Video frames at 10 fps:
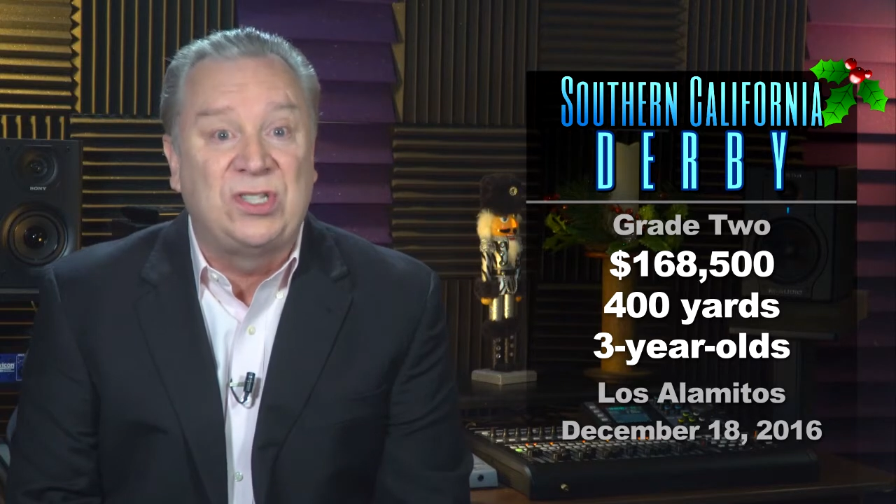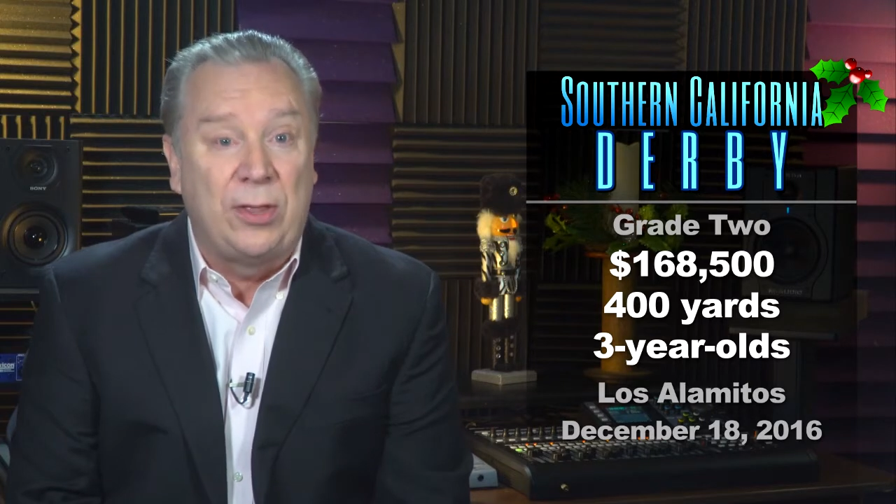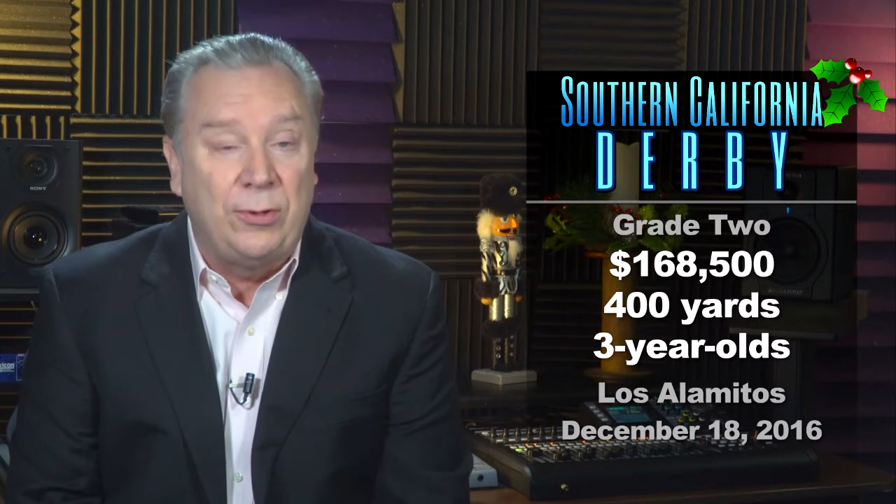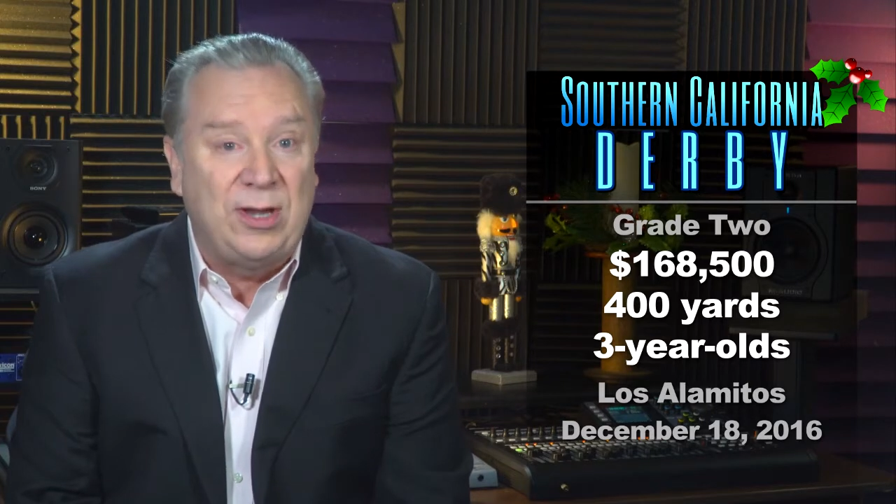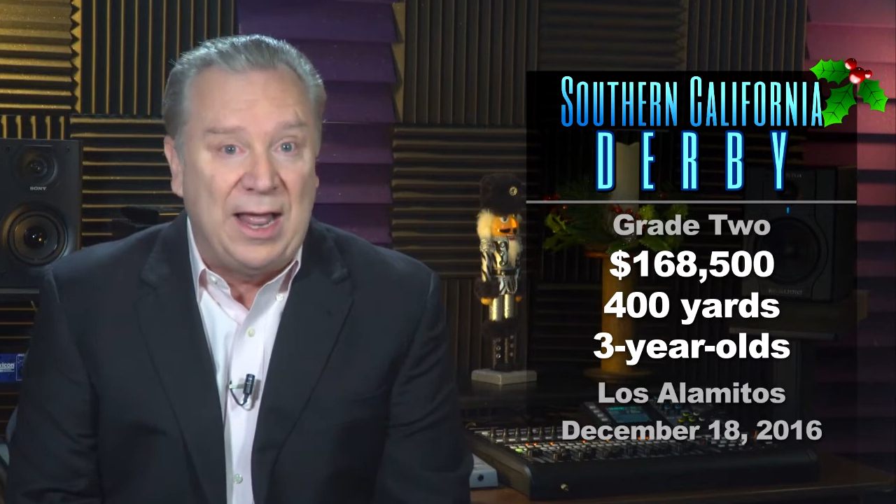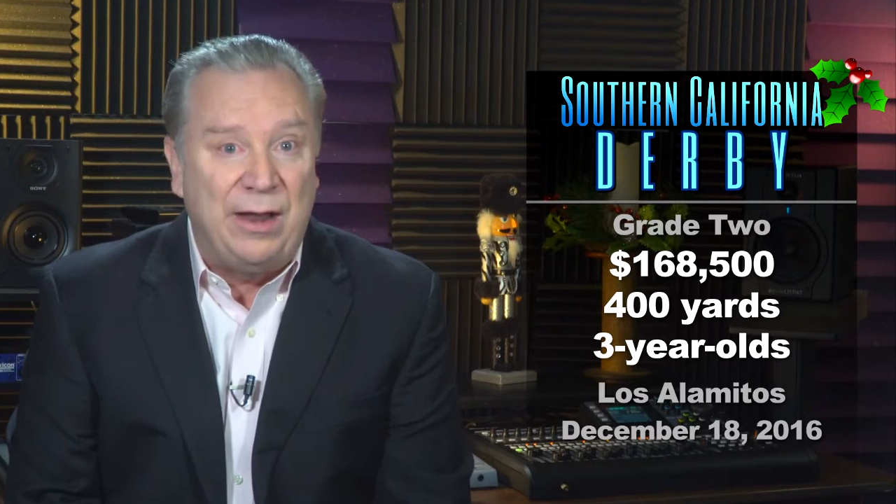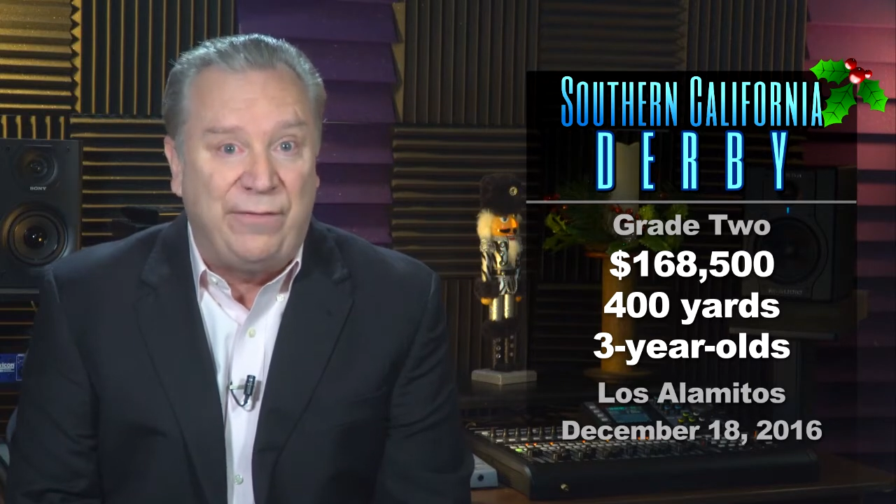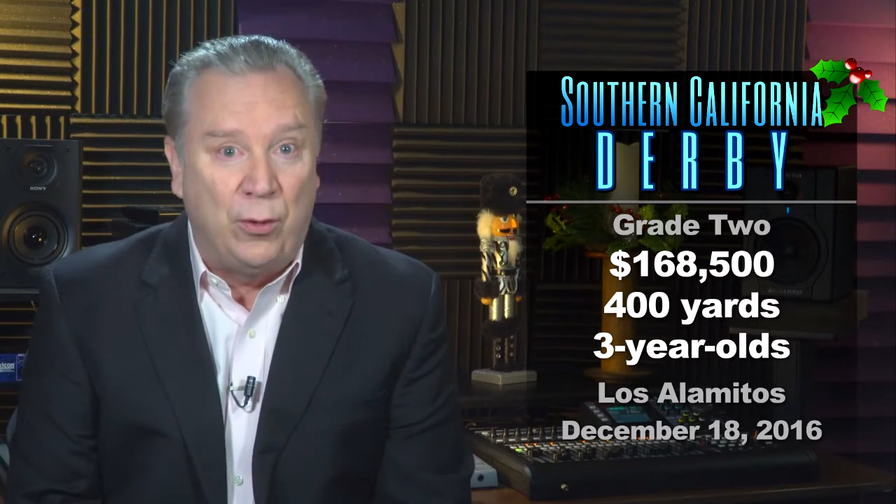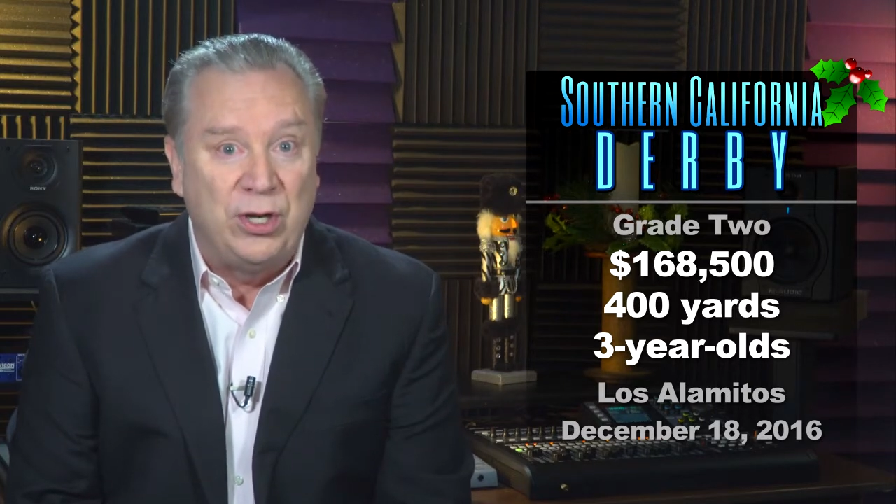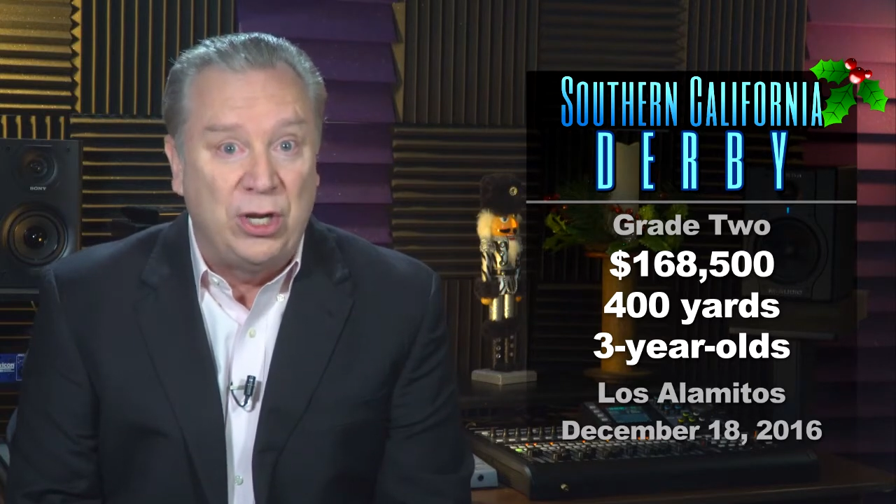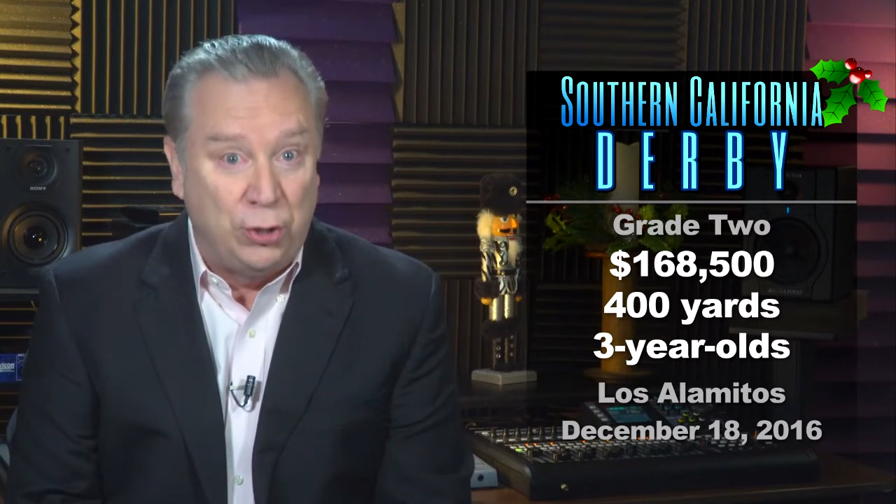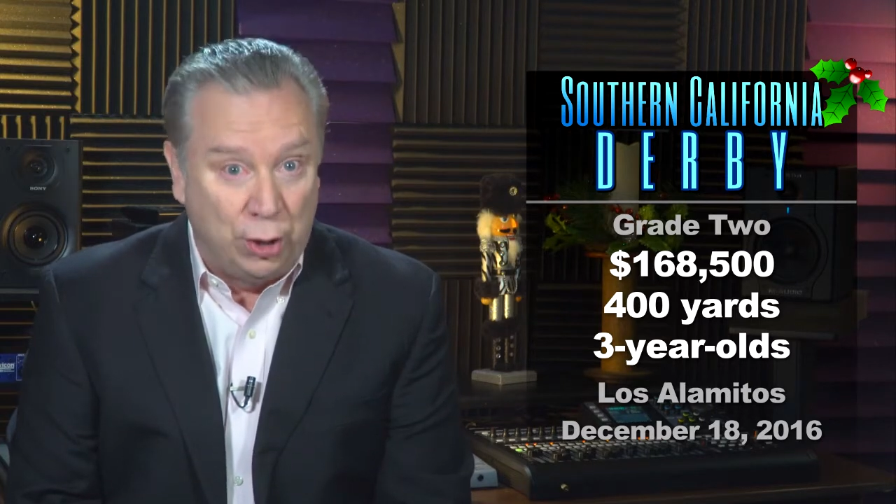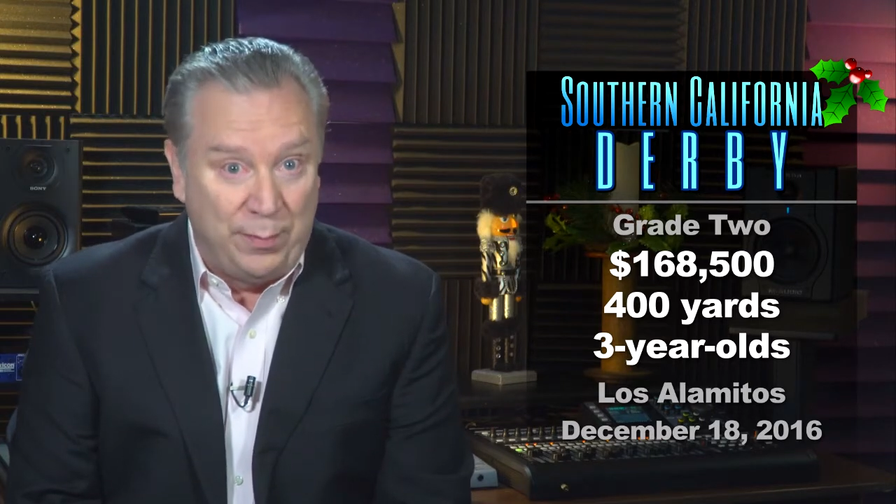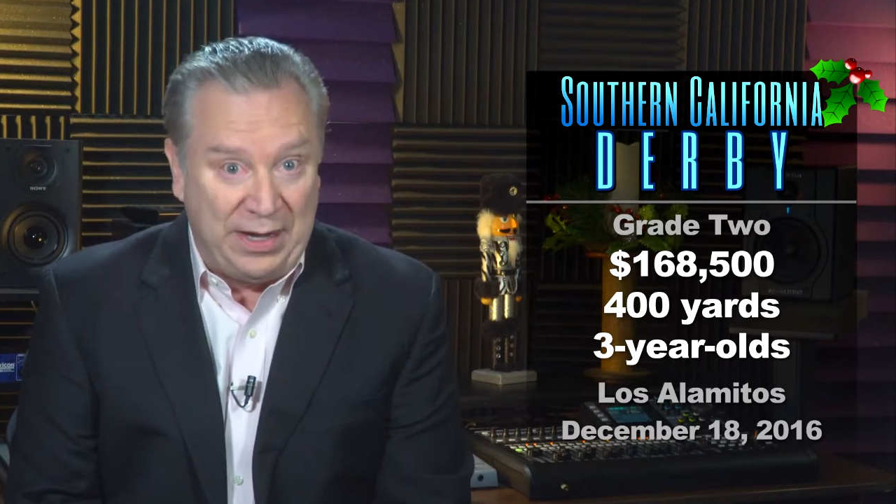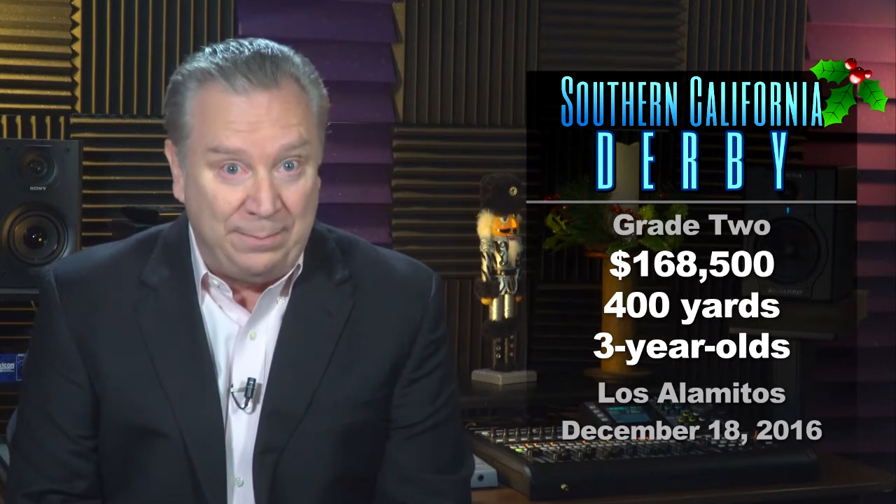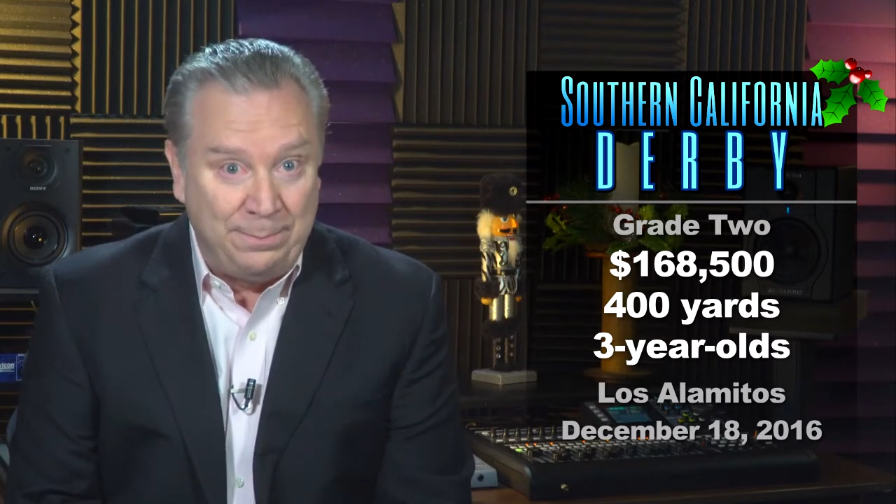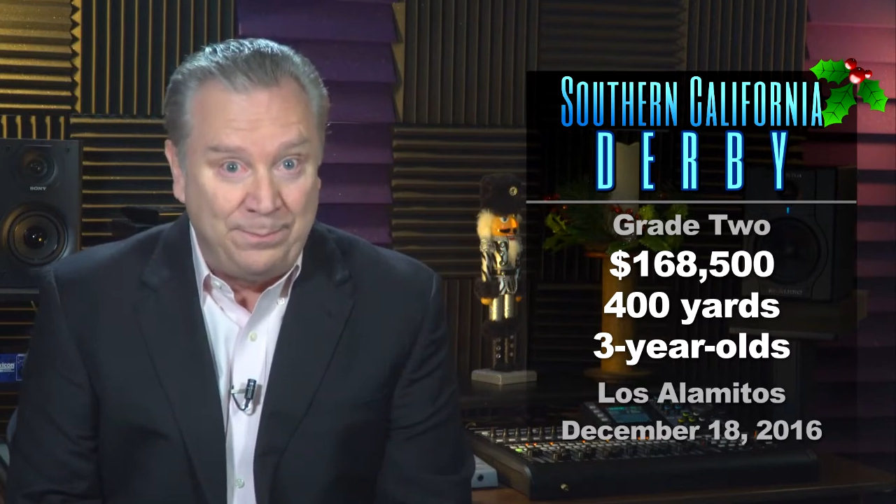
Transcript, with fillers: Southern California Derby.